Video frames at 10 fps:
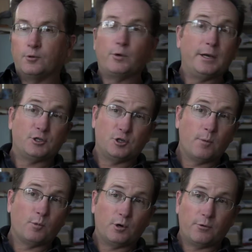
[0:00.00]
the greatest
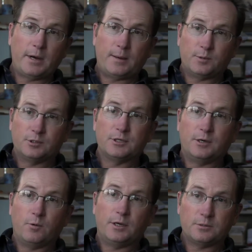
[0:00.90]
number of raptors,
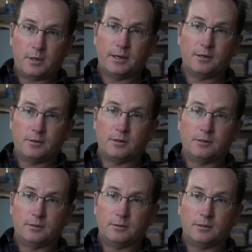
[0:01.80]
anyways, right here
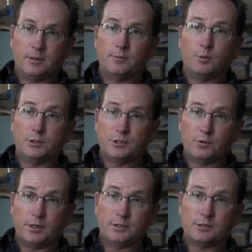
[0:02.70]
on the Boise
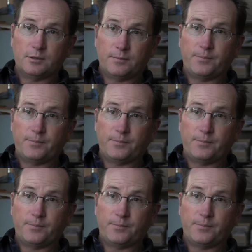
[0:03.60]
Ridge.